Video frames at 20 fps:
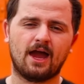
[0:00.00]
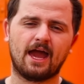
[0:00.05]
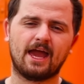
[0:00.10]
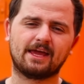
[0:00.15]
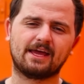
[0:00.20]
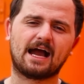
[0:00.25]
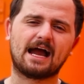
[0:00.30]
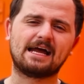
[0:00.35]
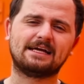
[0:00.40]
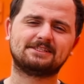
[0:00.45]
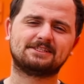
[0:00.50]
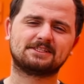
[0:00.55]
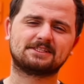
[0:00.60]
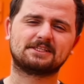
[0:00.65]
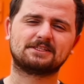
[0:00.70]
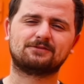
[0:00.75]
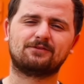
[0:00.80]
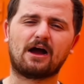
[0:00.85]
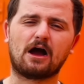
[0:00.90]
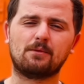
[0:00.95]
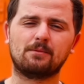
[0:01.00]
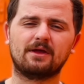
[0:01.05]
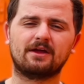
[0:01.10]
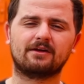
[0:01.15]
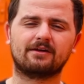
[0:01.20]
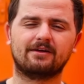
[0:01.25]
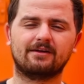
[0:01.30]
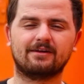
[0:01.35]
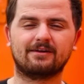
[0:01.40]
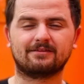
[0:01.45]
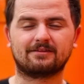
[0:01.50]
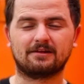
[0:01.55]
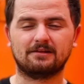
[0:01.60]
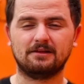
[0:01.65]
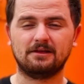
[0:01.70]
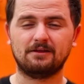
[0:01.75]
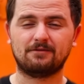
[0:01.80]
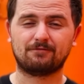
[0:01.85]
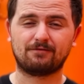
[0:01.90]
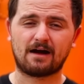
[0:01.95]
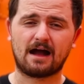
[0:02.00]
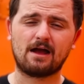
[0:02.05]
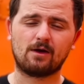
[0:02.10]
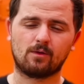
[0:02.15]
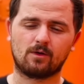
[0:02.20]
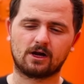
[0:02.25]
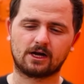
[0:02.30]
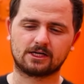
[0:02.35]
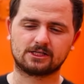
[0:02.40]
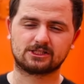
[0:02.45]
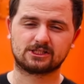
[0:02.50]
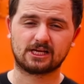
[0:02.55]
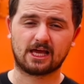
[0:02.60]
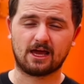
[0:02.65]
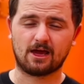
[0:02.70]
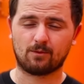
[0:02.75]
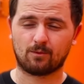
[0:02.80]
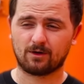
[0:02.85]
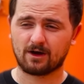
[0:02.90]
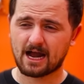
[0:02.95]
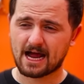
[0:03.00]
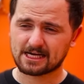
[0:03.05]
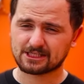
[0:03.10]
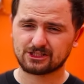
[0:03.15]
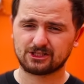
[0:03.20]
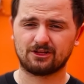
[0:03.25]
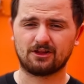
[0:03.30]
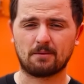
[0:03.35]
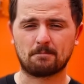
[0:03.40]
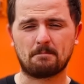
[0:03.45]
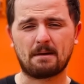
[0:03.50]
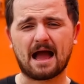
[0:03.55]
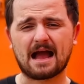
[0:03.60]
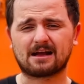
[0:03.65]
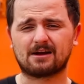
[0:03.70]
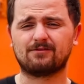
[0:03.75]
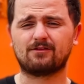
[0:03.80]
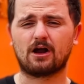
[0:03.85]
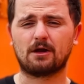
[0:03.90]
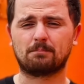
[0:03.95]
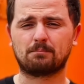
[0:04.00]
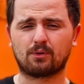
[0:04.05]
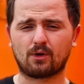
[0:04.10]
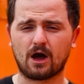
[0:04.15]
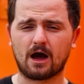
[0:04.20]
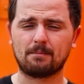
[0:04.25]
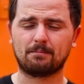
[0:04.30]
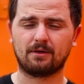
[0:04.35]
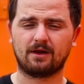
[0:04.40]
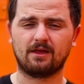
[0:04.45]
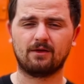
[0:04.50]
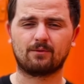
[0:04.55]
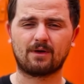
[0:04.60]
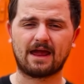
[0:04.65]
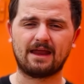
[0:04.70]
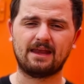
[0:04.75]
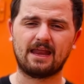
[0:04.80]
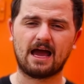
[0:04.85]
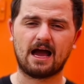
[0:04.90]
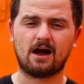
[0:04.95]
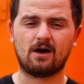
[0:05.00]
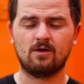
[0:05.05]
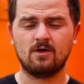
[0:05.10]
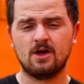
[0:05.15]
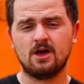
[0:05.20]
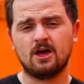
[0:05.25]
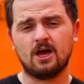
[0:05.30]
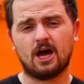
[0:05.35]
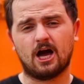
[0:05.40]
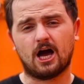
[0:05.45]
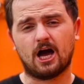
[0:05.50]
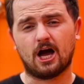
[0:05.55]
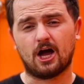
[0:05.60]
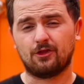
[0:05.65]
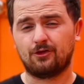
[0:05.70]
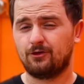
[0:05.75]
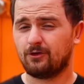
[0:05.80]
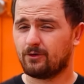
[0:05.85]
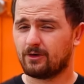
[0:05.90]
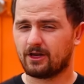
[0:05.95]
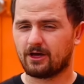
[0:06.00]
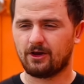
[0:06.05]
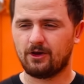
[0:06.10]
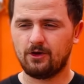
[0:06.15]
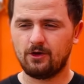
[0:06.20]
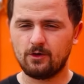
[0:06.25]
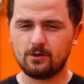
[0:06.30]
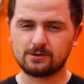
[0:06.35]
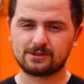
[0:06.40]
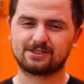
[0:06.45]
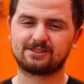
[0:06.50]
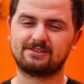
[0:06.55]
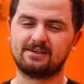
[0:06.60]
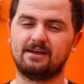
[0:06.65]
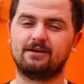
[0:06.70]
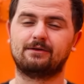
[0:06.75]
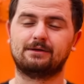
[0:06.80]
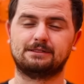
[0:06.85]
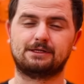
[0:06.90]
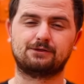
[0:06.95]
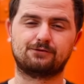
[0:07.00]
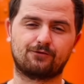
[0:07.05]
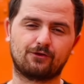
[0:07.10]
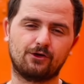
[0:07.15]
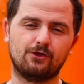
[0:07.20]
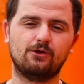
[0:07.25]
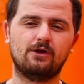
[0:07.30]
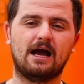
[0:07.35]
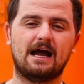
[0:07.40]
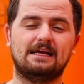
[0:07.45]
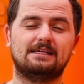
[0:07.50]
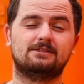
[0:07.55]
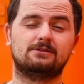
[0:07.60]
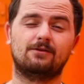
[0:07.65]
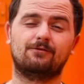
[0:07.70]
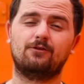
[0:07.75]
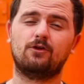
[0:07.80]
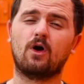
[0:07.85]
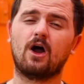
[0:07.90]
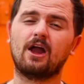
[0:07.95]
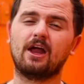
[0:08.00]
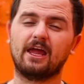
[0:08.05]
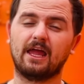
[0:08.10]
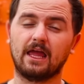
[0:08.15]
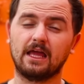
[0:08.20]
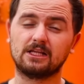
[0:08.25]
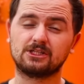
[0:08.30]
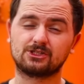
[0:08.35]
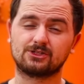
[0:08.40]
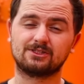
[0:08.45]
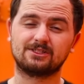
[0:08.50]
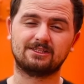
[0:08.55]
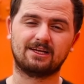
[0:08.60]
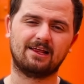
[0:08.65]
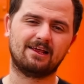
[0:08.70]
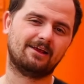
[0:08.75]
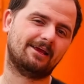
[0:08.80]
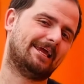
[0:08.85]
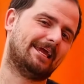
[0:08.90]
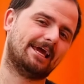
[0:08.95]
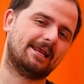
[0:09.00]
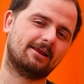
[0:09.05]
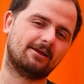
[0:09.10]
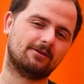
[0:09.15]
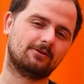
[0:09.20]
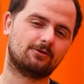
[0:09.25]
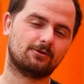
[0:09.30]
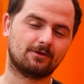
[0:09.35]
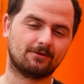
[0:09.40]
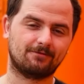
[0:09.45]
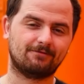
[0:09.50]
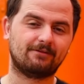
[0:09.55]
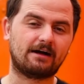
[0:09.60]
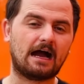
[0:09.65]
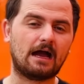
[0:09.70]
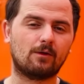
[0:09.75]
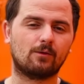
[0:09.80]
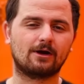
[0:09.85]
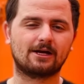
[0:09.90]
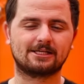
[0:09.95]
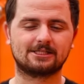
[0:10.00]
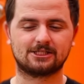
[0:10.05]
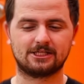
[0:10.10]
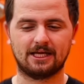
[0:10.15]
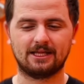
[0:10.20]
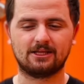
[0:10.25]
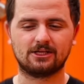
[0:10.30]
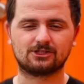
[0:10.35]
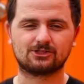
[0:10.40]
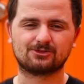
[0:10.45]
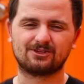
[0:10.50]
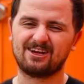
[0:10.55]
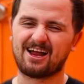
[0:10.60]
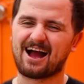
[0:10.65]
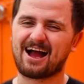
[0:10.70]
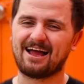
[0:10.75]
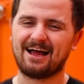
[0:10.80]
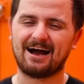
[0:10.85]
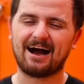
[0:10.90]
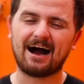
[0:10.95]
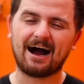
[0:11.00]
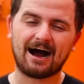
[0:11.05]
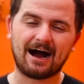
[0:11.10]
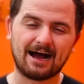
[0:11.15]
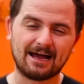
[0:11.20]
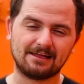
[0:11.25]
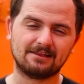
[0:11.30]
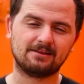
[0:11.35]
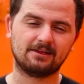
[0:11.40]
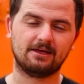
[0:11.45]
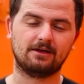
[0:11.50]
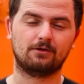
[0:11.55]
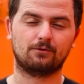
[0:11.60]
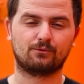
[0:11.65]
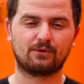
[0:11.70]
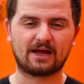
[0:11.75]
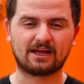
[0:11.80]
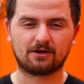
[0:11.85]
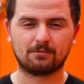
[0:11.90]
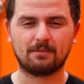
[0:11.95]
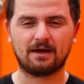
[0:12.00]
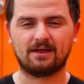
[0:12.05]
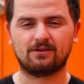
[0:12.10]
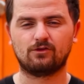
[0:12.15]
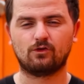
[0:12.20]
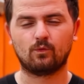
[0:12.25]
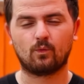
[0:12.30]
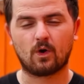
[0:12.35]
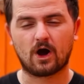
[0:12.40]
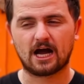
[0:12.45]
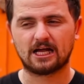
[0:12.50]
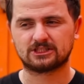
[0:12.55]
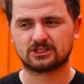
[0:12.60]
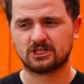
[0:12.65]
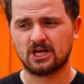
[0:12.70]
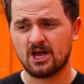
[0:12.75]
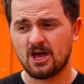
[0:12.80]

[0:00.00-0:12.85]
Hey guys, this is Valmir here at Elite Fireworks and we're actually in the back of our property right now uh, doing a new series for you guys. So if you are interested in getting into the fireworks industry, I highly recommend you watch